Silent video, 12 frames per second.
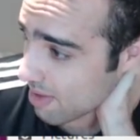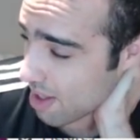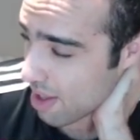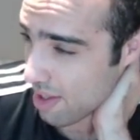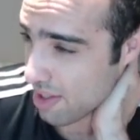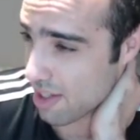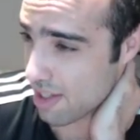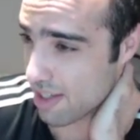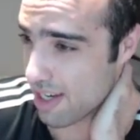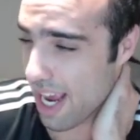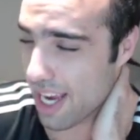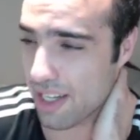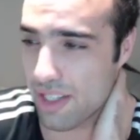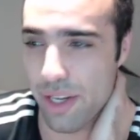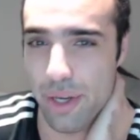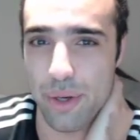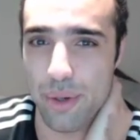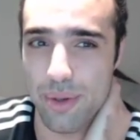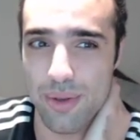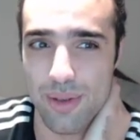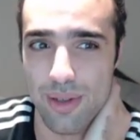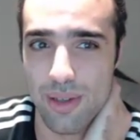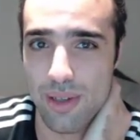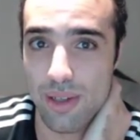This is take 2.
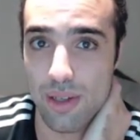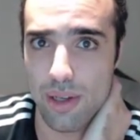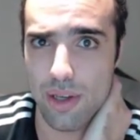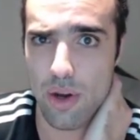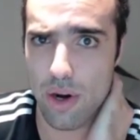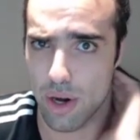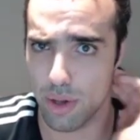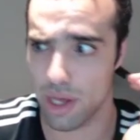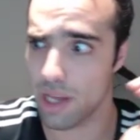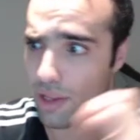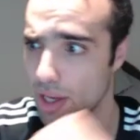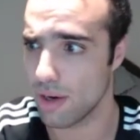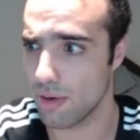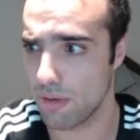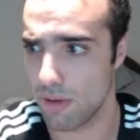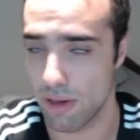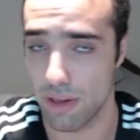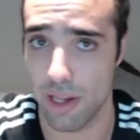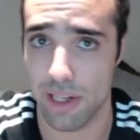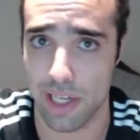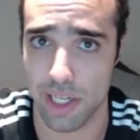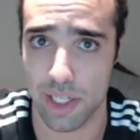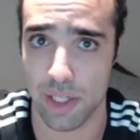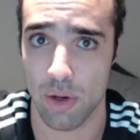You don't know that, though, unless I
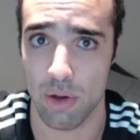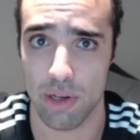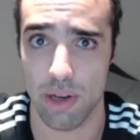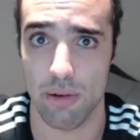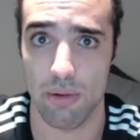just told you.